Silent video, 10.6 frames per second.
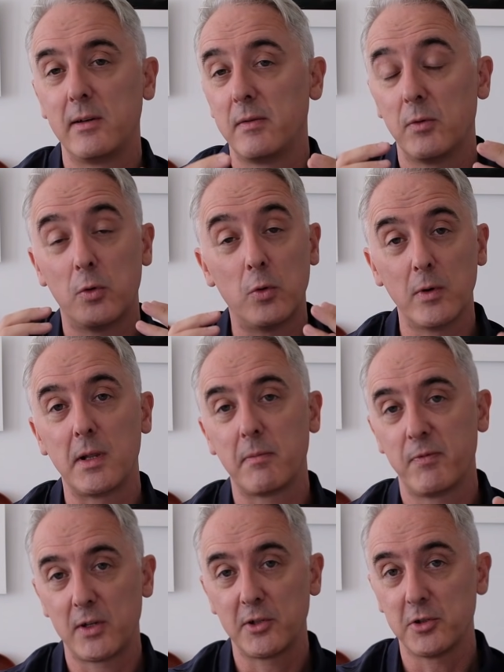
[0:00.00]
have always
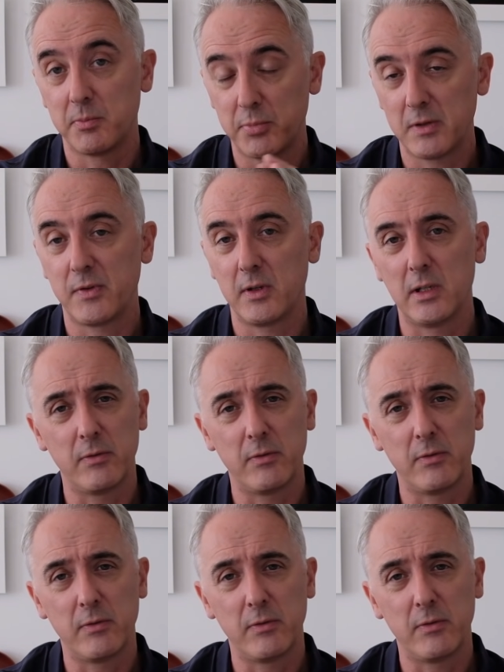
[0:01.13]
functioned perfectly.